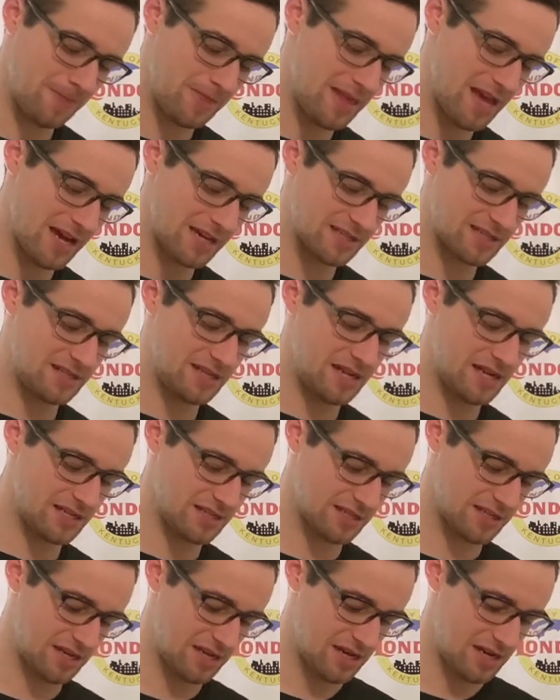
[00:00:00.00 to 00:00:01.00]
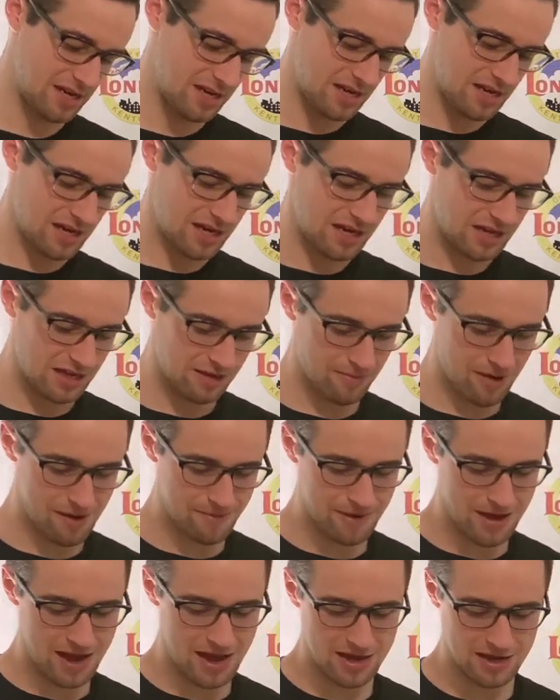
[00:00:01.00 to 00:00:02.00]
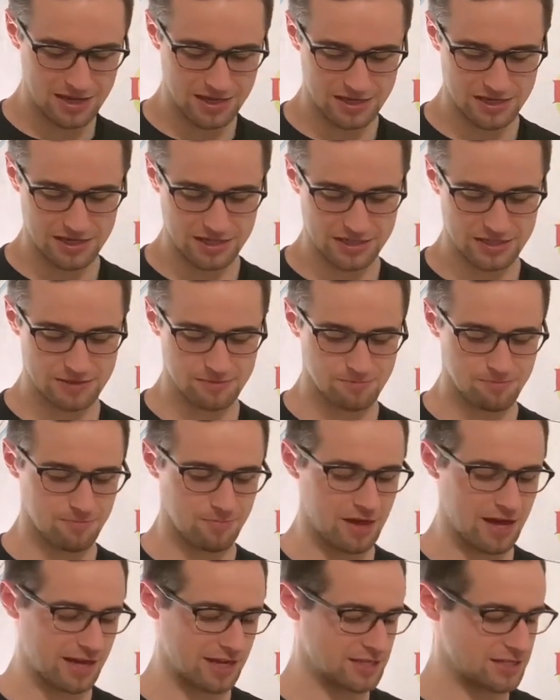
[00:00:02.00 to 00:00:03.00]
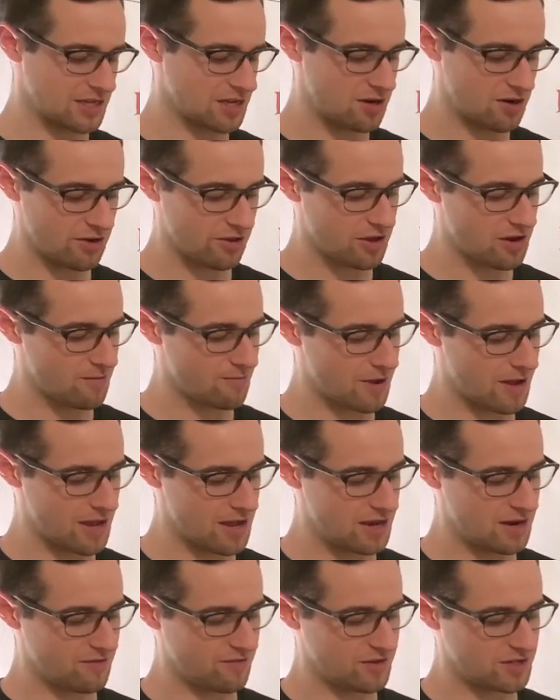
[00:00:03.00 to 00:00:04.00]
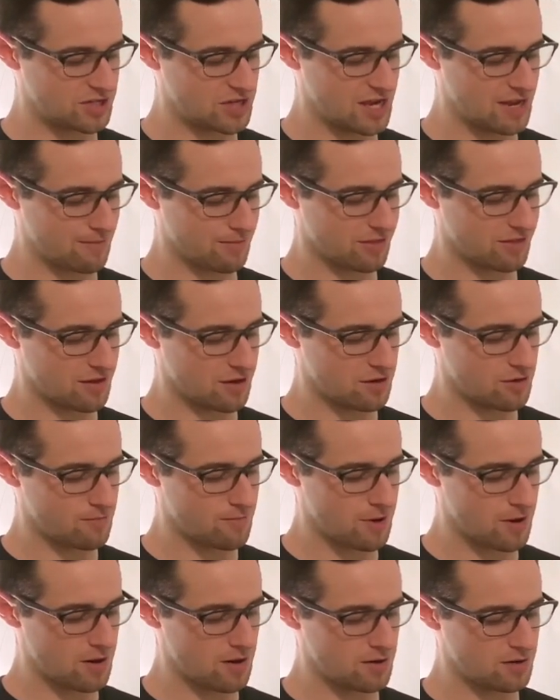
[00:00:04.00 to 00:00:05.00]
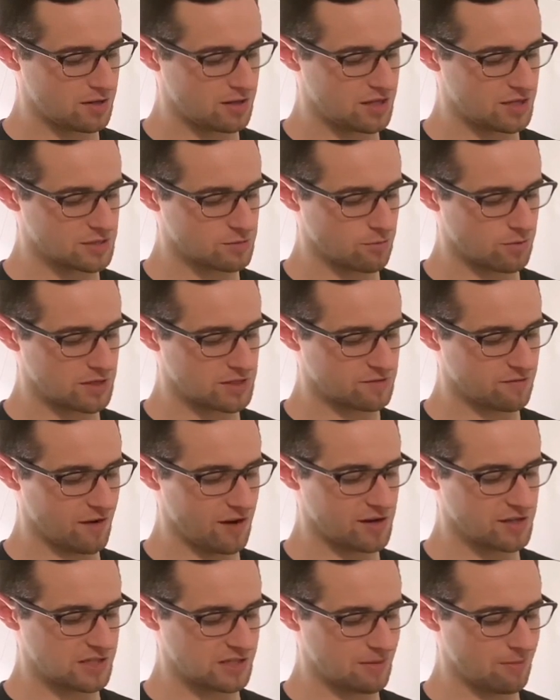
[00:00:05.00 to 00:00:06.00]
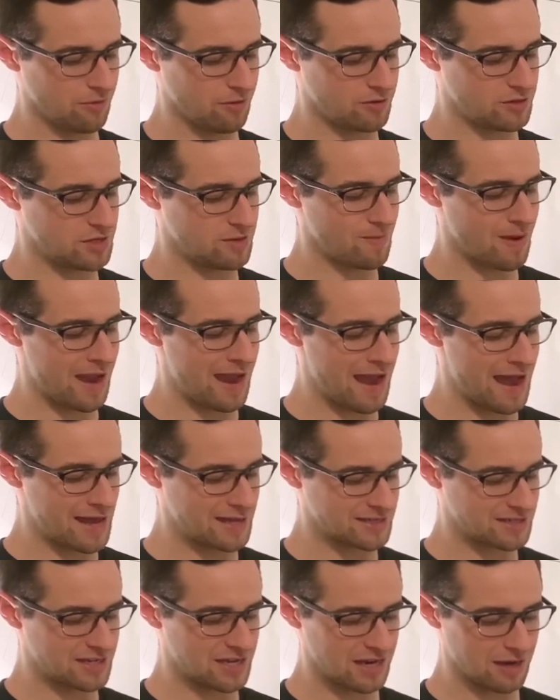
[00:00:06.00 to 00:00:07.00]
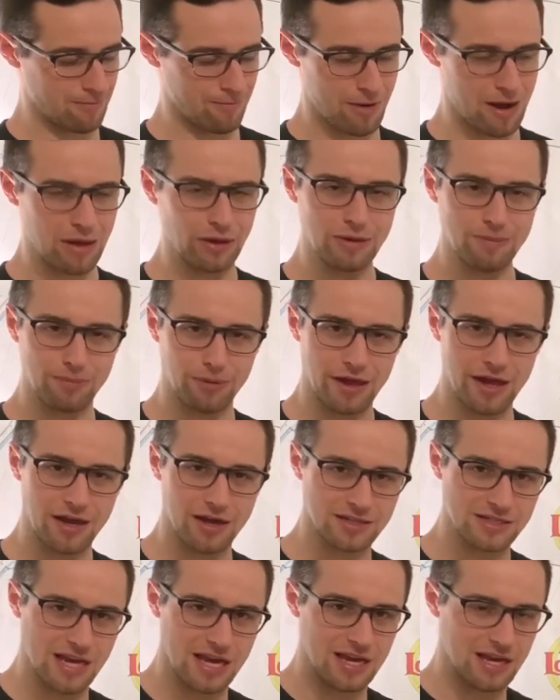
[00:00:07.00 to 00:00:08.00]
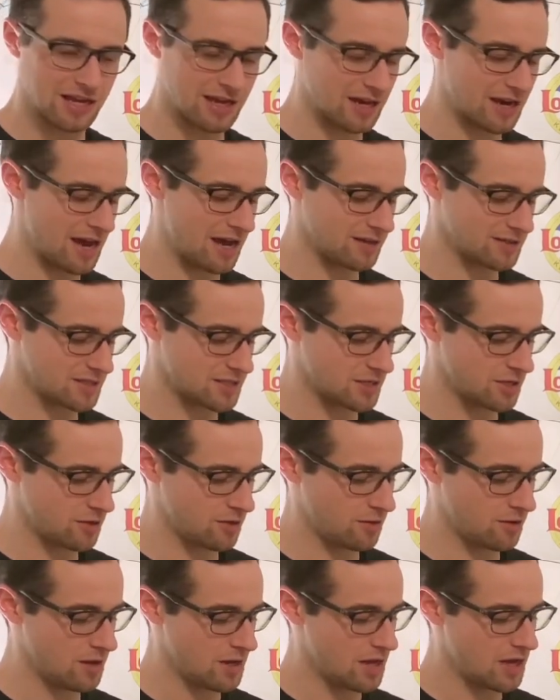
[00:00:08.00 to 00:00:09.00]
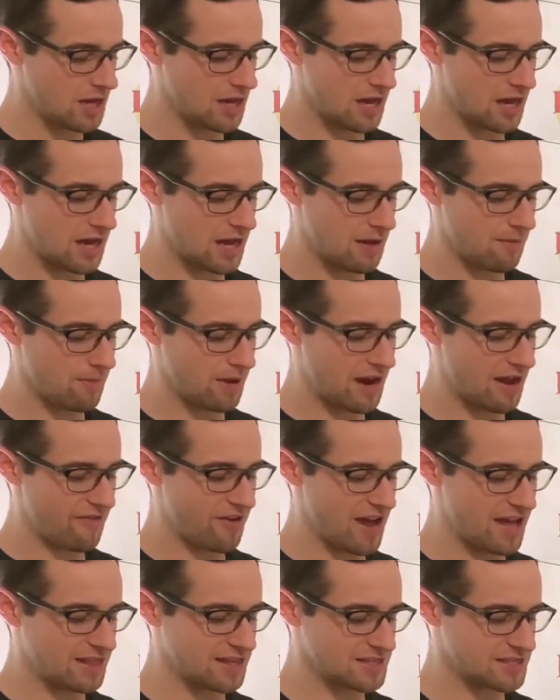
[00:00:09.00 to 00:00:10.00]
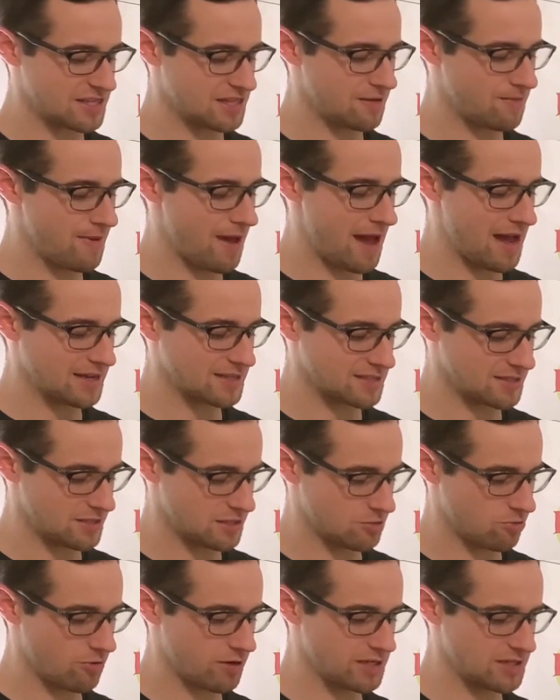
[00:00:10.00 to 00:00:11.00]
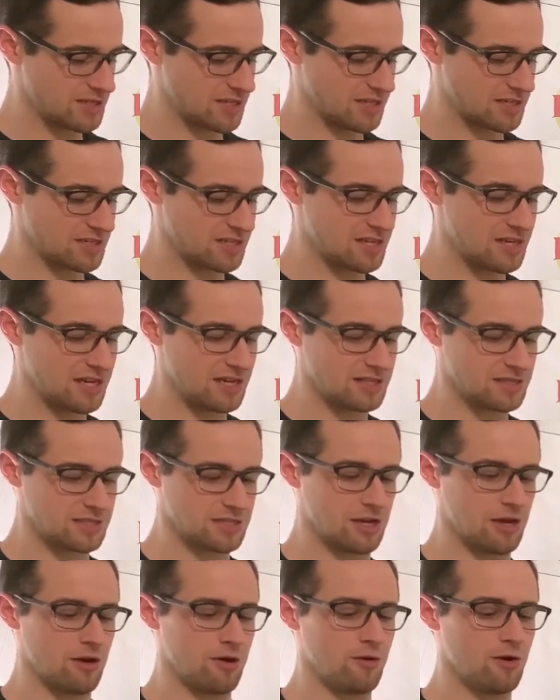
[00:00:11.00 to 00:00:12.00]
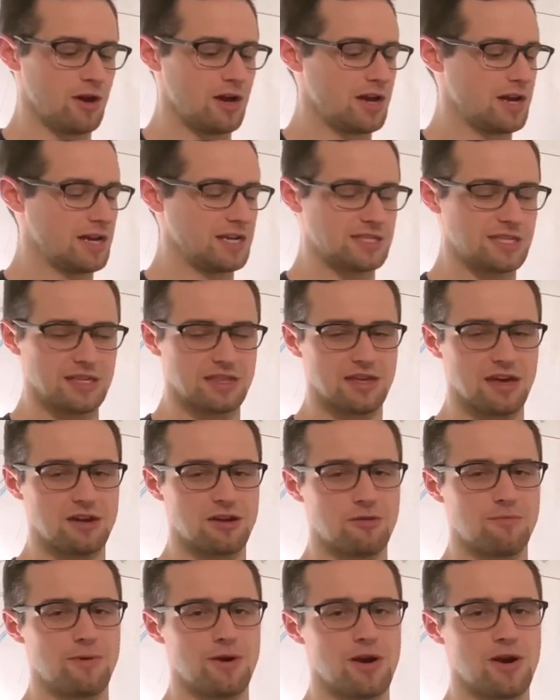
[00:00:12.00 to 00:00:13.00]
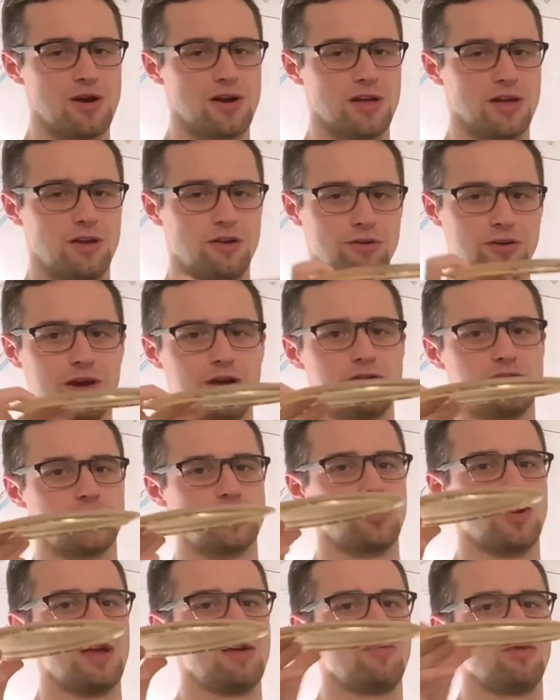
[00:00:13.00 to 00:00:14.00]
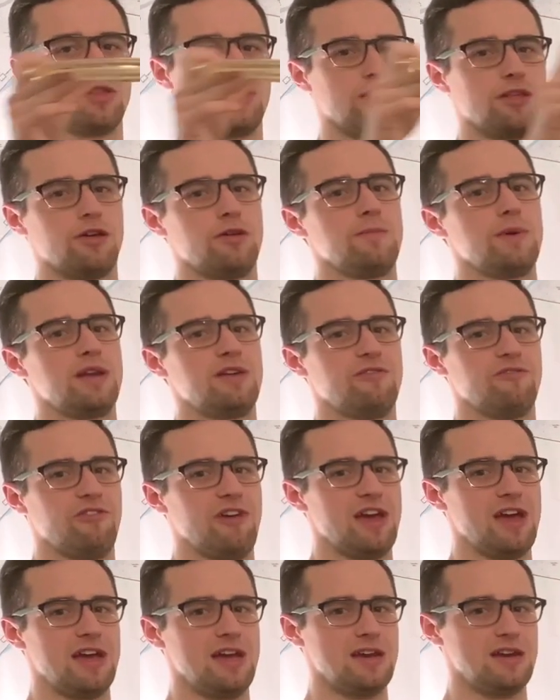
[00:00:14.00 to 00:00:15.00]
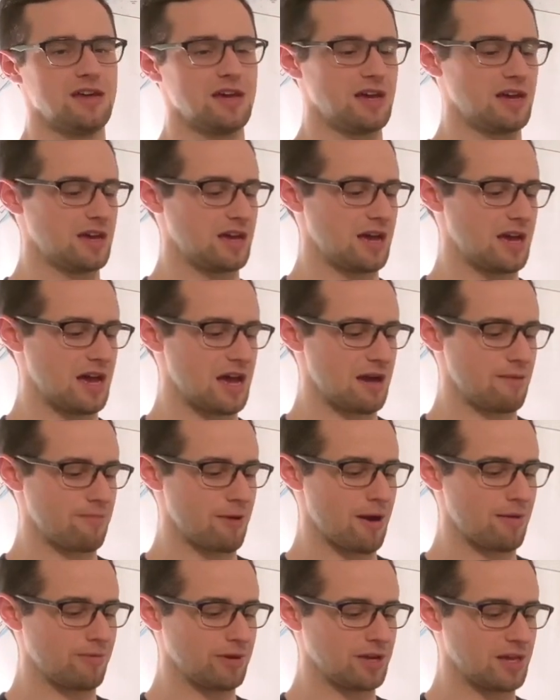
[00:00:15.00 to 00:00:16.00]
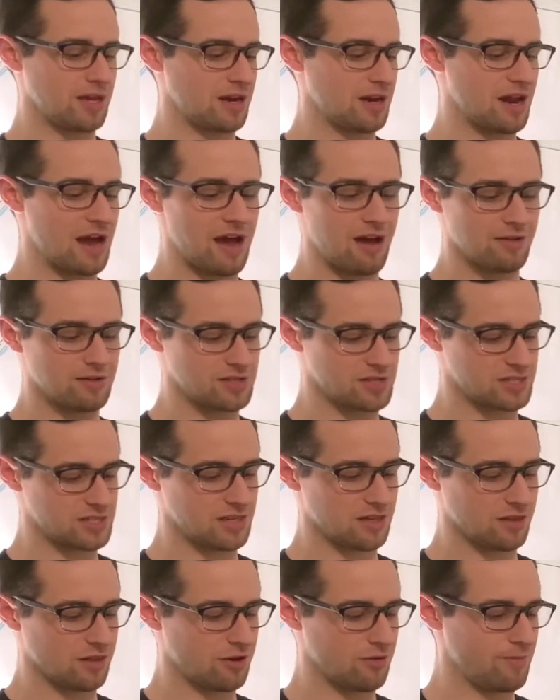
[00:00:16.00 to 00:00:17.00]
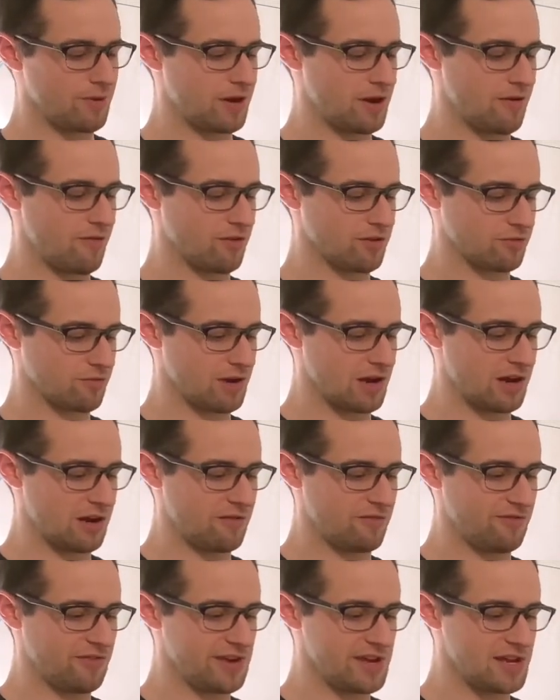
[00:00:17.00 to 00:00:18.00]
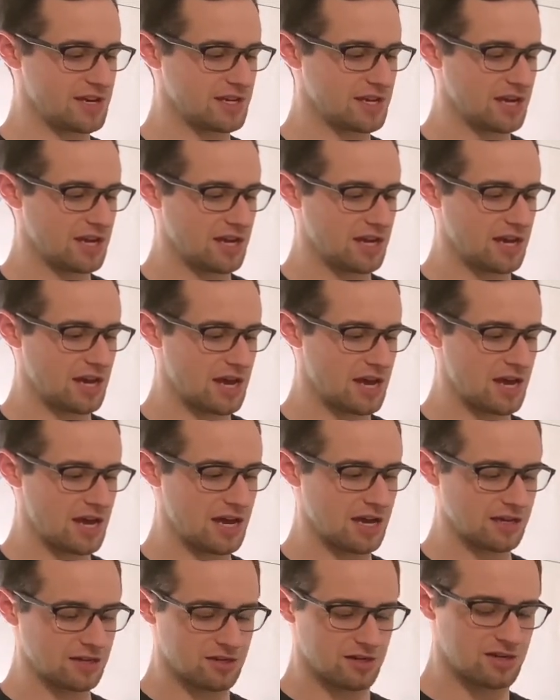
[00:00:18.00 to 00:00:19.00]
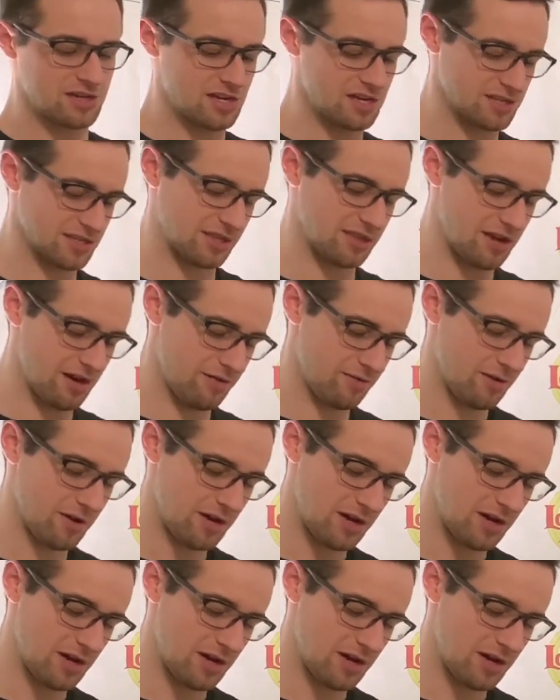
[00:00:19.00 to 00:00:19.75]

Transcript: Next disc in my bag is, like I said earlier, my Innova Champ Thunderbird. This one is very similar to my Aztec. Probably plan on taking it out soon, but I've had this in the bag since 2016, so it's a Thunderbird. It'll go straight with a little bit of fade, probably get it out just a little bit over 300 feet. Good disc though.